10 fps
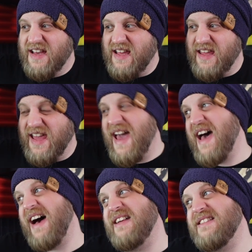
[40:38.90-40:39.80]

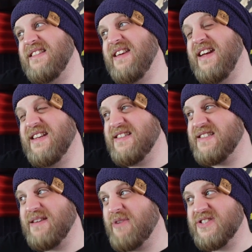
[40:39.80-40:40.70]
yeah, he didn't
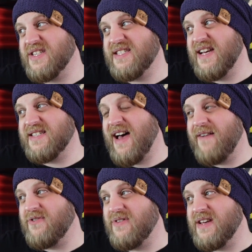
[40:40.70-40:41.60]
see much success
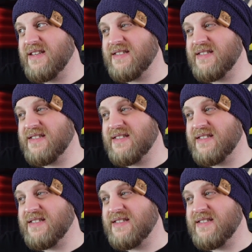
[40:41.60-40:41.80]
after this,